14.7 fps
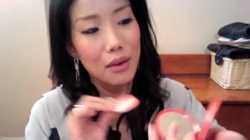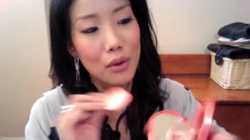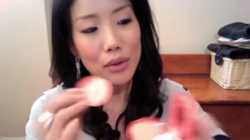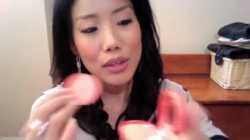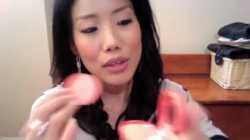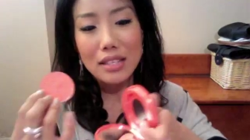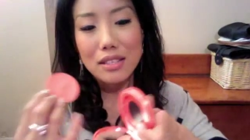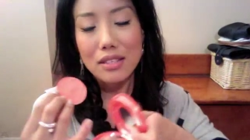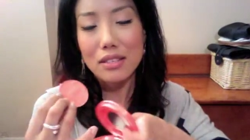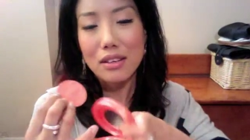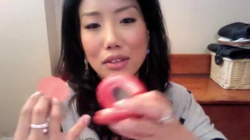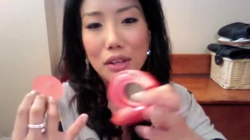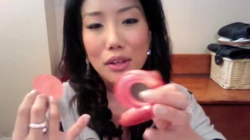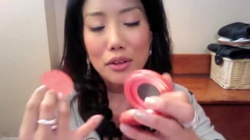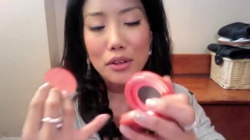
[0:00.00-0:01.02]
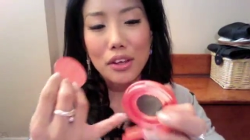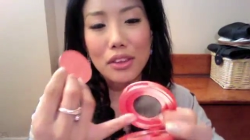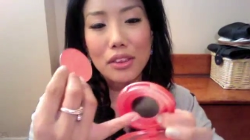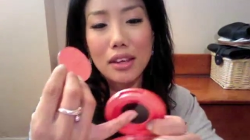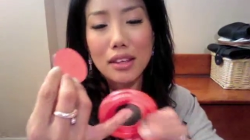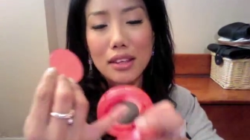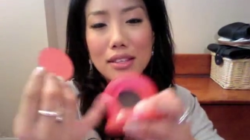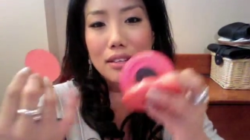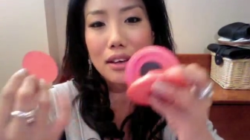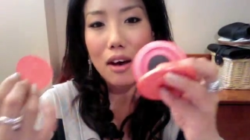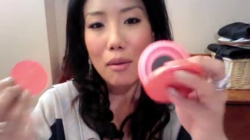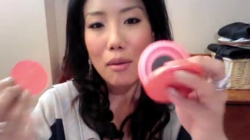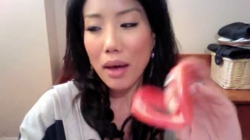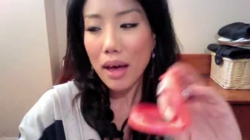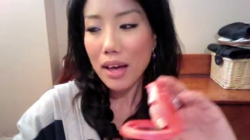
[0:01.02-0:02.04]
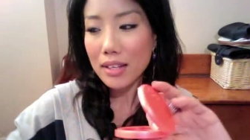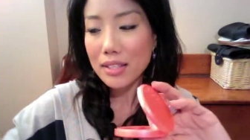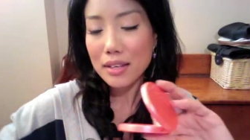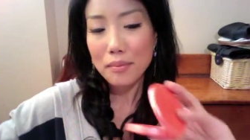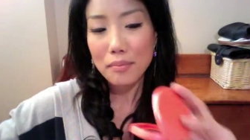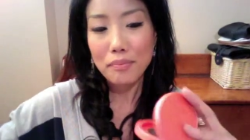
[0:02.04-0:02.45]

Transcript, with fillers: Oh, that's another good thing. This compact,